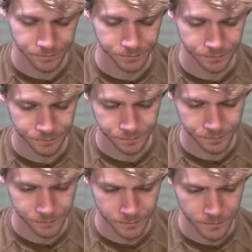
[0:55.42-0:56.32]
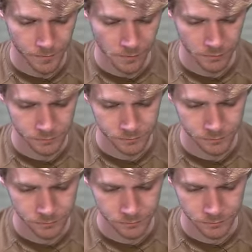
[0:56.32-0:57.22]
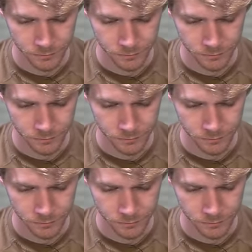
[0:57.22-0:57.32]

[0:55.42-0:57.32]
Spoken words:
[no speech]